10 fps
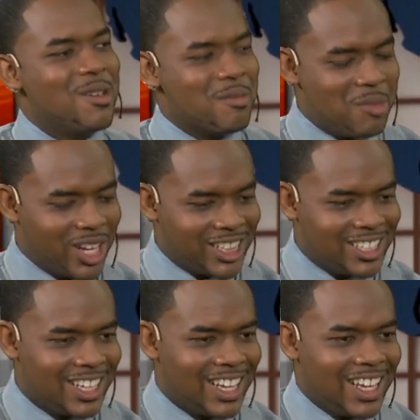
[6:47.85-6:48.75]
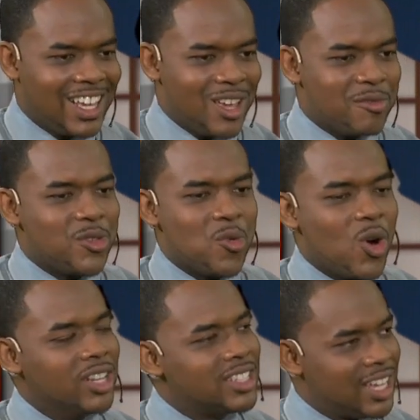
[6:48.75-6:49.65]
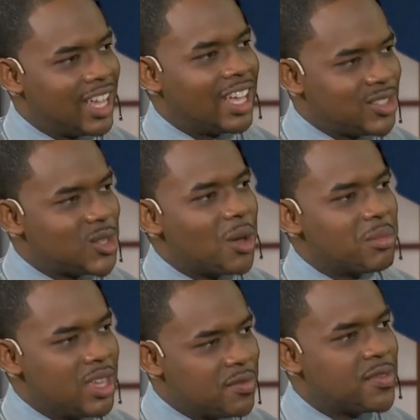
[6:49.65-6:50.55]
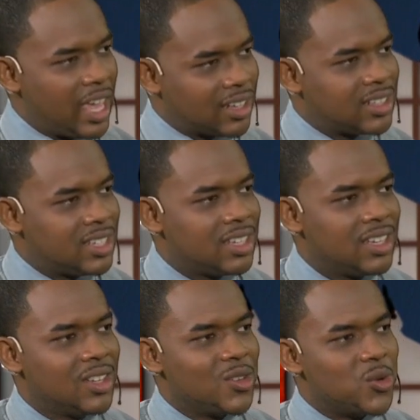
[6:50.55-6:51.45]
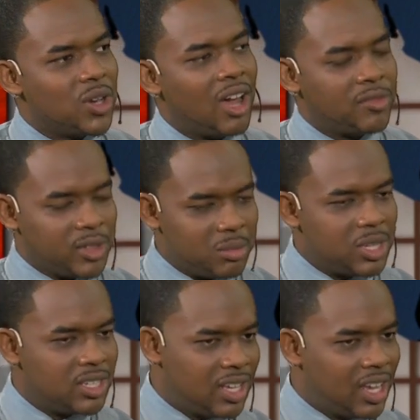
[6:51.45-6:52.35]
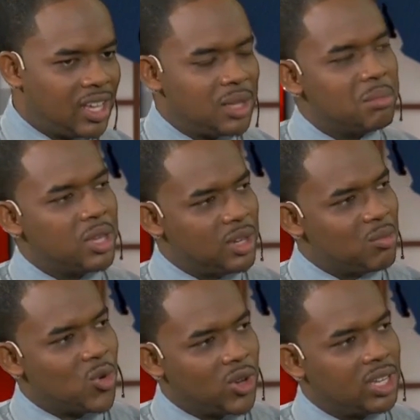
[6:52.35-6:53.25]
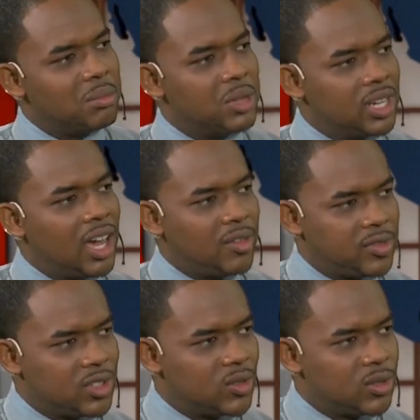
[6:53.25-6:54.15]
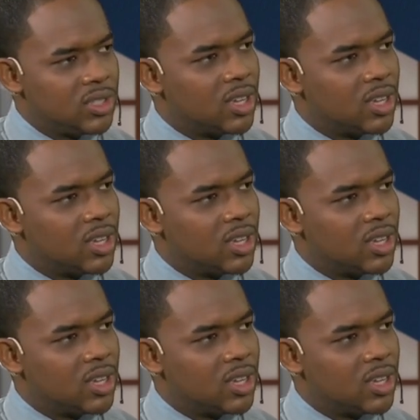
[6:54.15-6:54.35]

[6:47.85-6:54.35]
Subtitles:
But if you want to get some effect, you would have to be there in the mid-morning, mid-afternoon